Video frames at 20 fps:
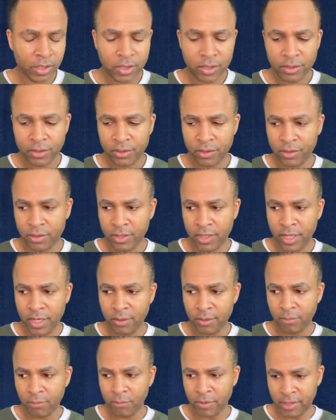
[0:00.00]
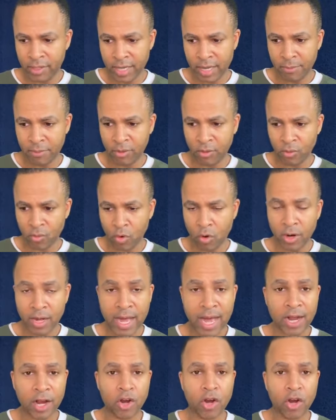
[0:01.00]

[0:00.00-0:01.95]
Sin became in the world, God